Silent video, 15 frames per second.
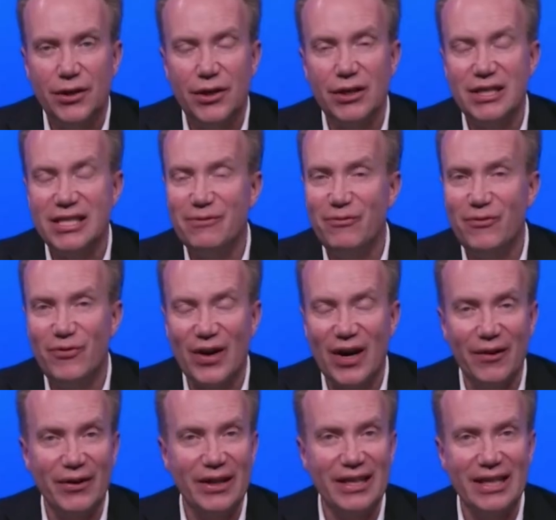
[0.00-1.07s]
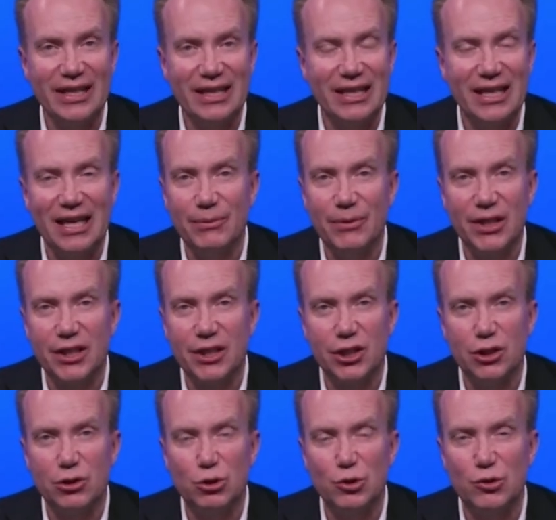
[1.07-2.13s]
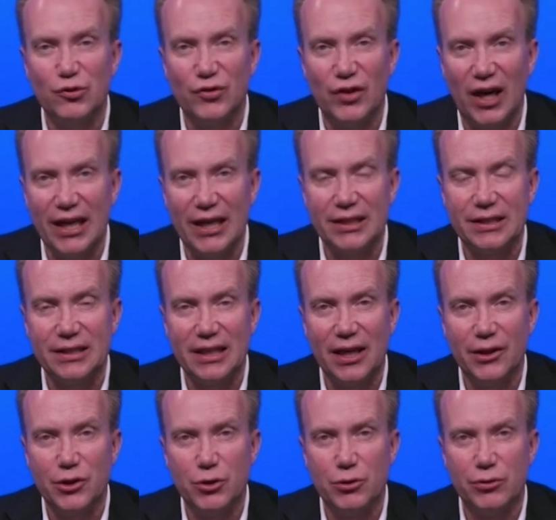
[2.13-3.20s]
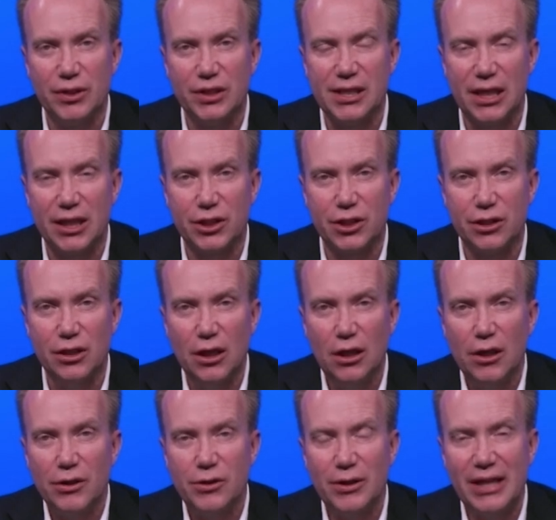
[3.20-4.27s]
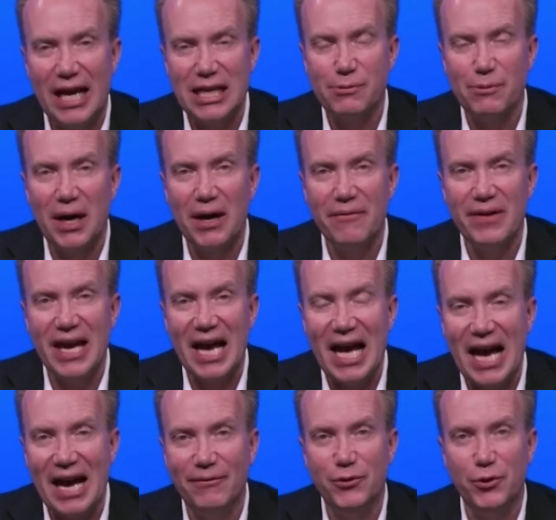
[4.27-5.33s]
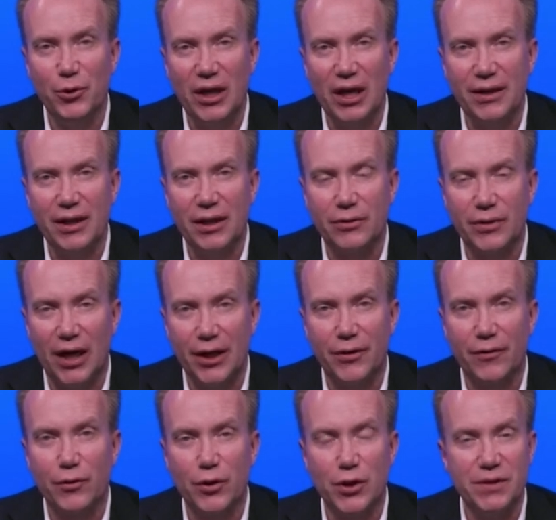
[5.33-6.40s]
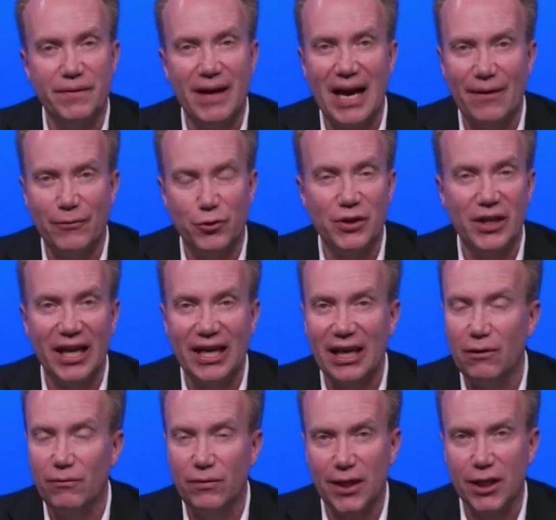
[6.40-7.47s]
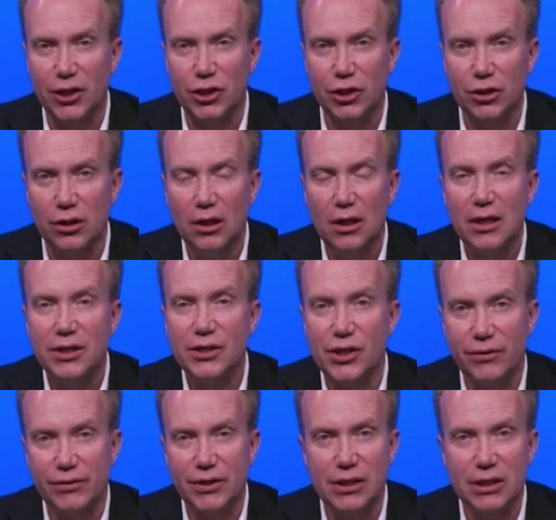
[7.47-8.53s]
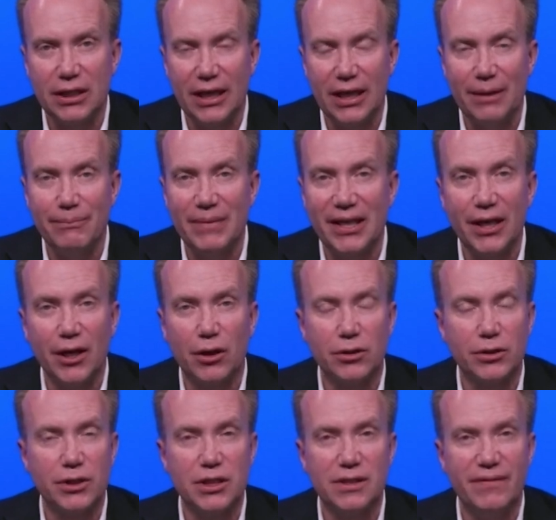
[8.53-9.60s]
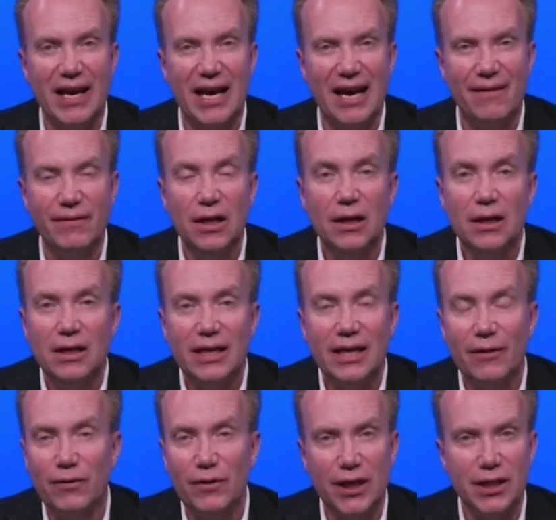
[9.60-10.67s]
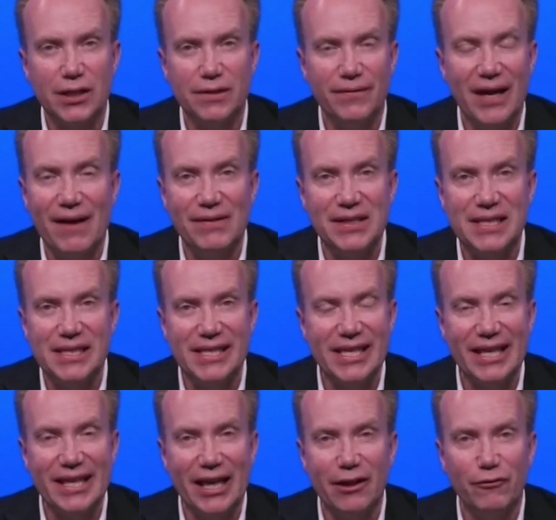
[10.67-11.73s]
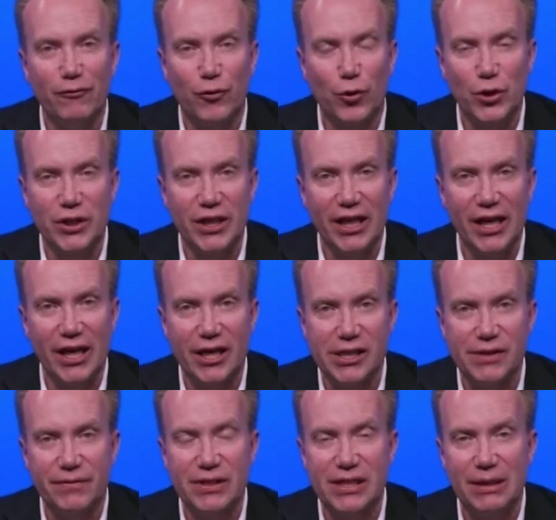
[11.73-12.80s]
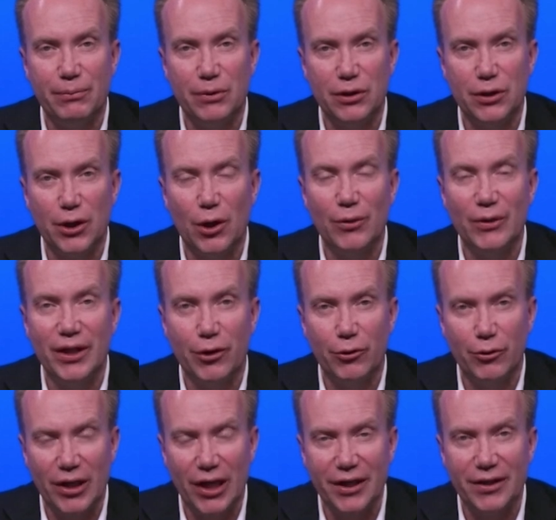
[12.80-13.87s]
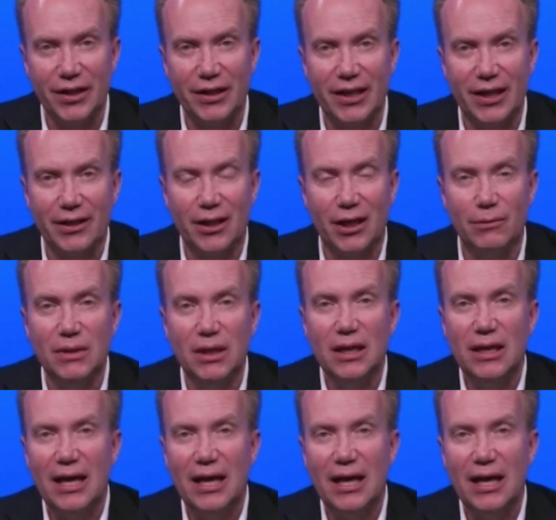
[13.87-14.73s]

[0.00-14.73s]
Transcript: there is very little ammunition to fight a new recession. So that's why we have to get it right. Of course, we have to take inflation seriously. In many countries, we have inflation we haven't seen in 40 years, for example, now in the United Kingdom